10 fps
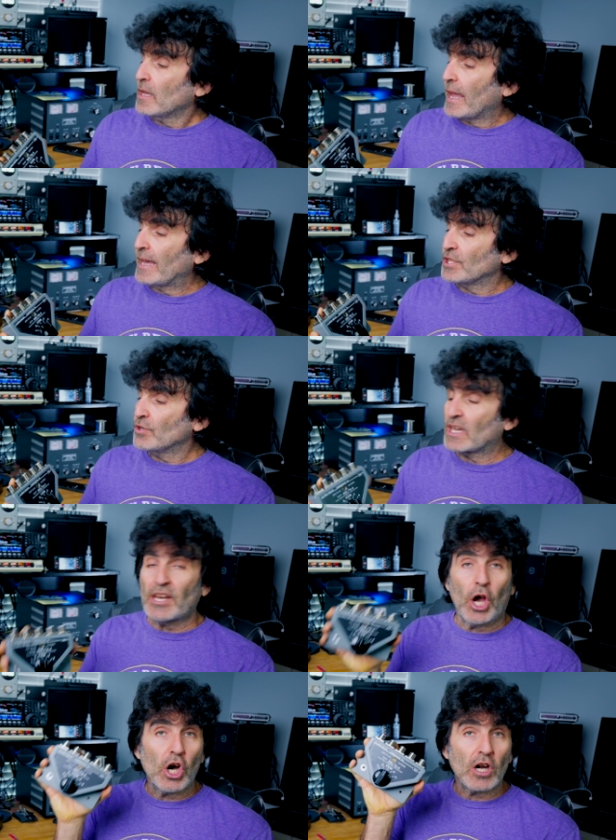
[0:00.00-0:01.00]
and you
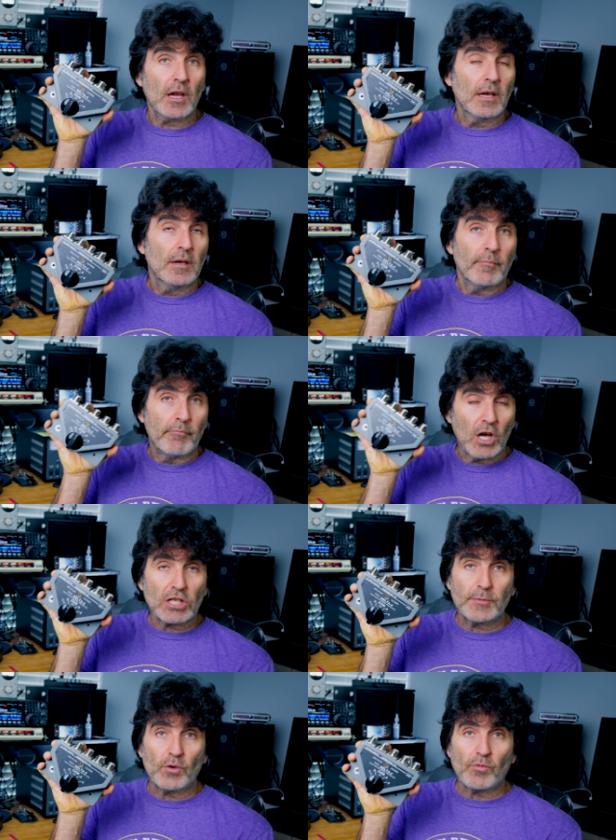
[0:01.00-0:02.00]
can hook
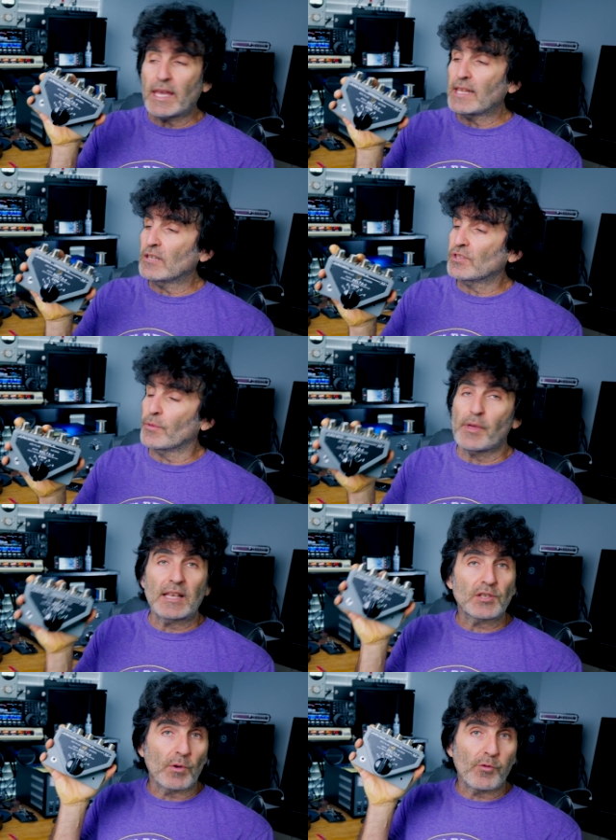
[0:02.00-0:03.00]
multiple radios to
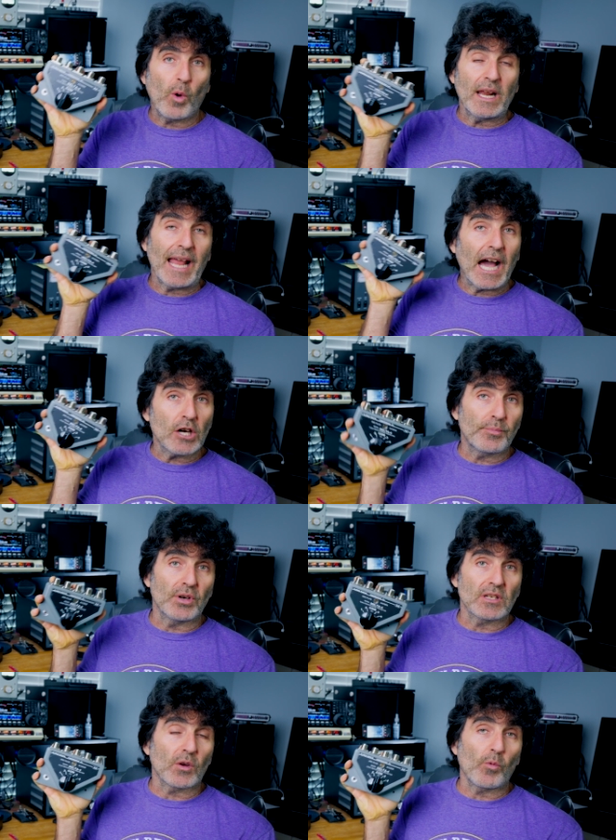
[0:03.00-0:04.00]
this with one
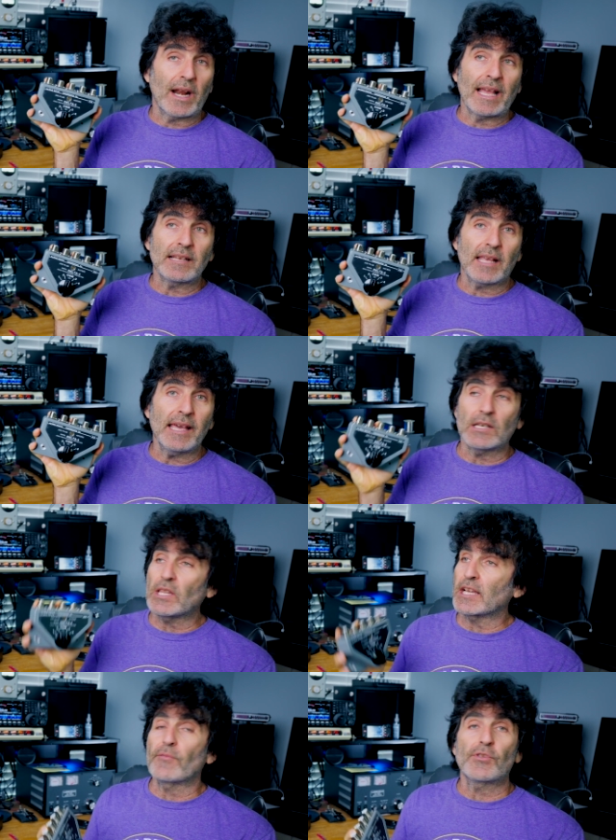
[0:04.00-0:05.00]
output to one antenna.
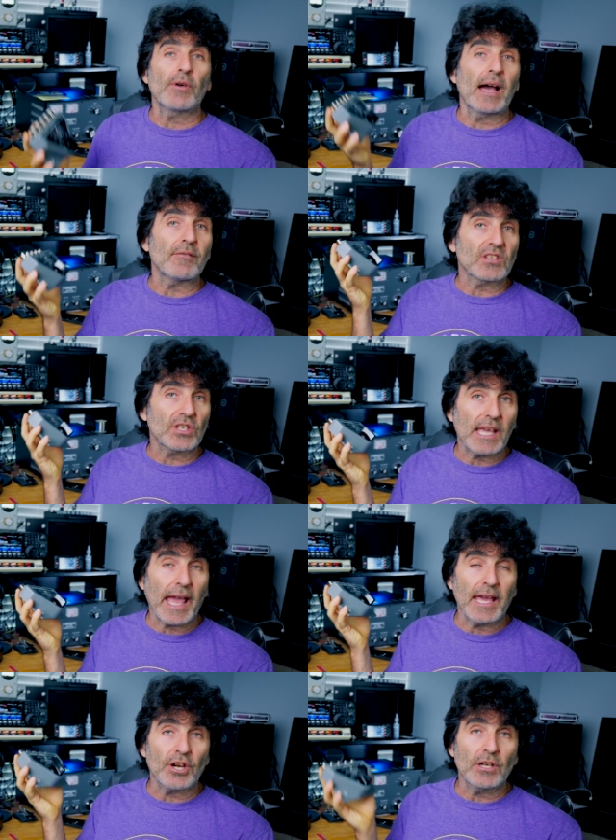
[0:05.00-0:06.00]
Like if you have a
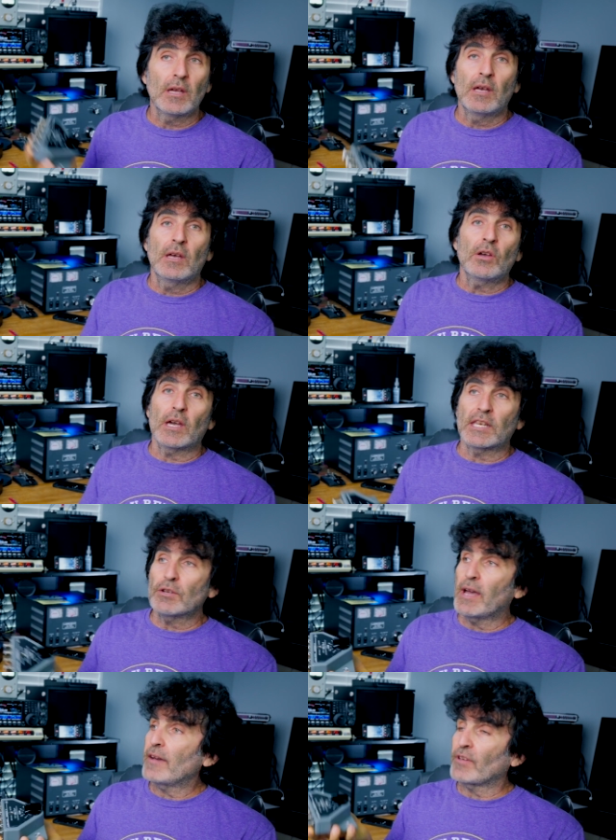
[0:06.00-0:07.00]
scanner and
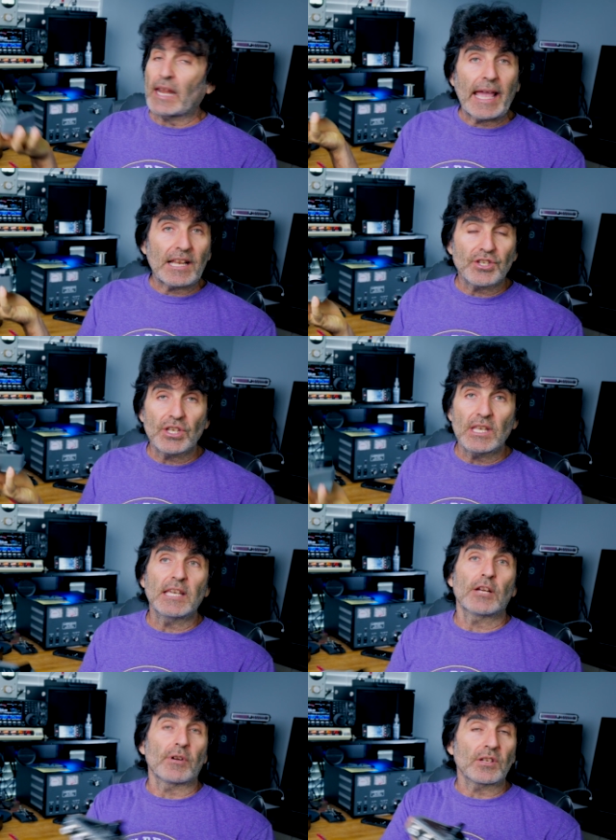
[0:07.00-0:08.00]
you have an H
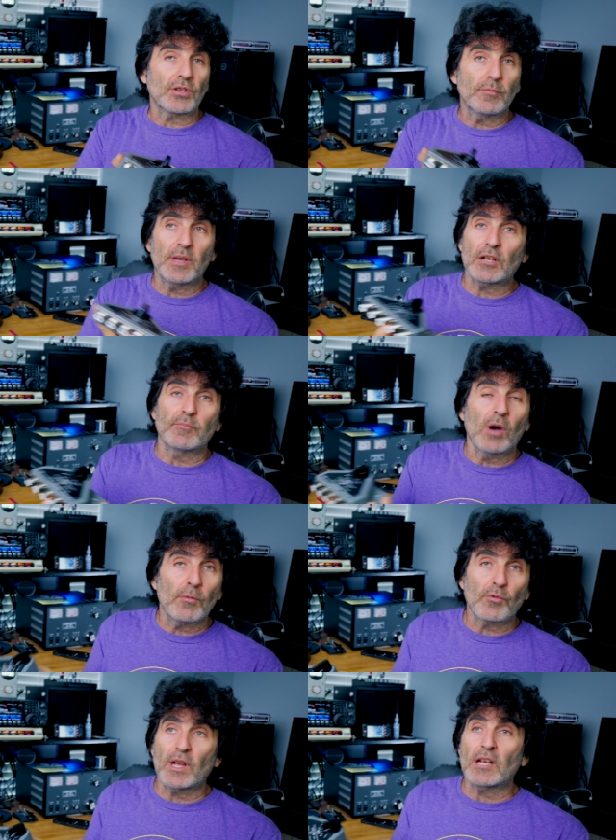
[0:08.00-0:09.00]
T or a two meter
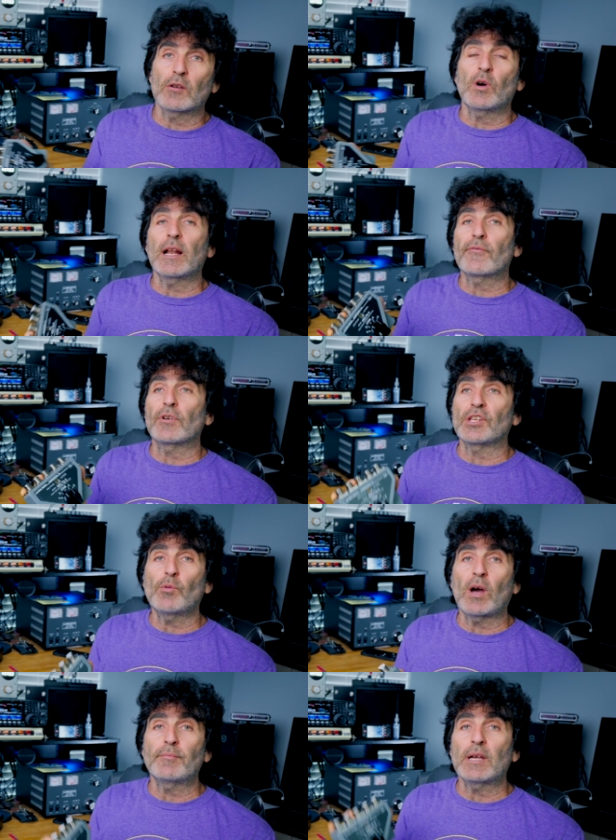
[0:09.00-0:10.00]
mobile rig or whatever, and you
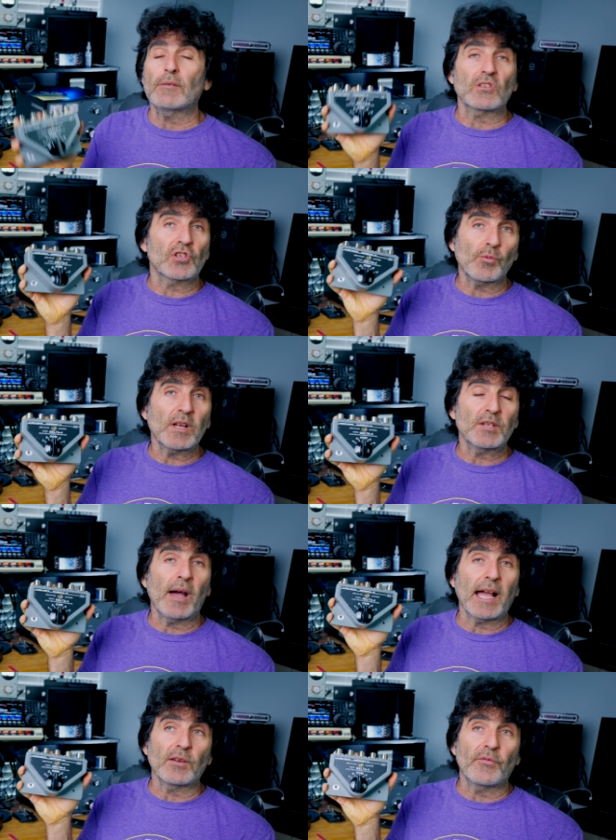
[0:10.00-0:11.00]
want to be able to switch
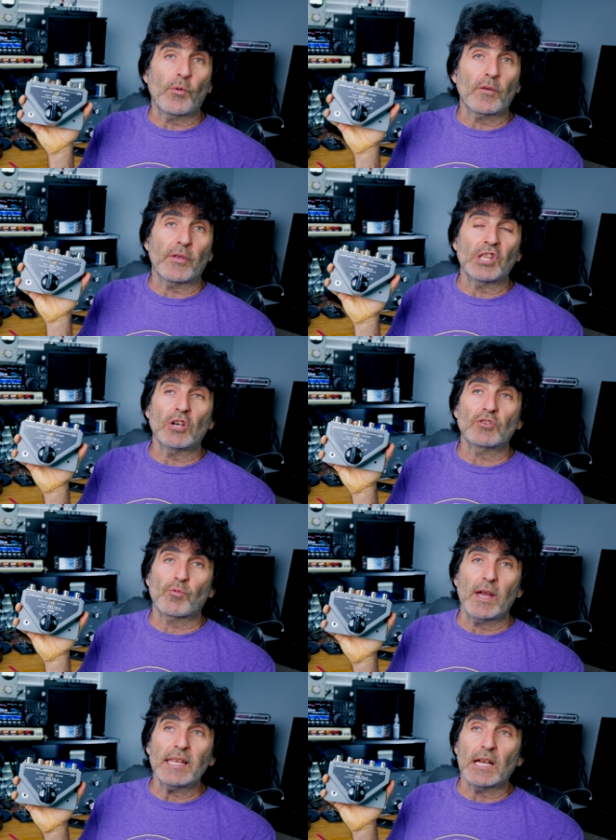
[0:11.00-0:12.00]
back and forth on those
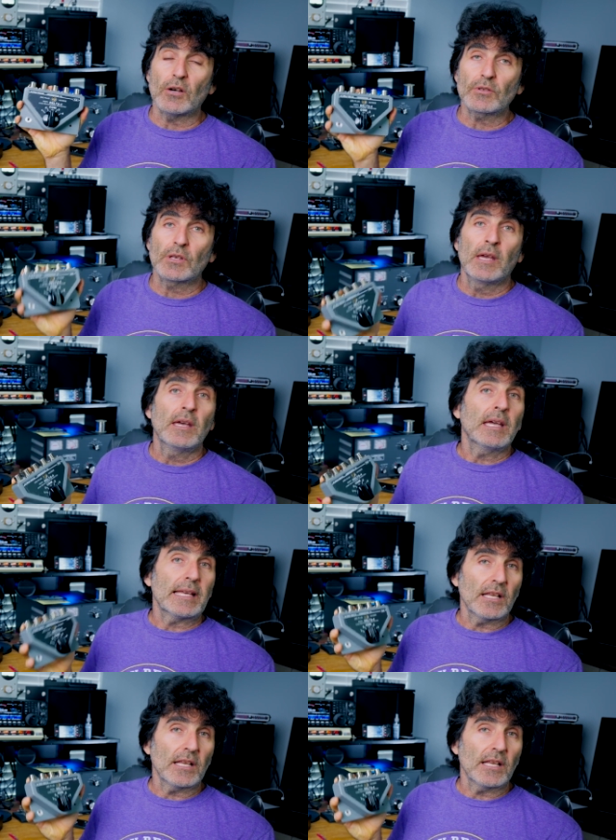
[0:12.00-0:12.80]
radios, it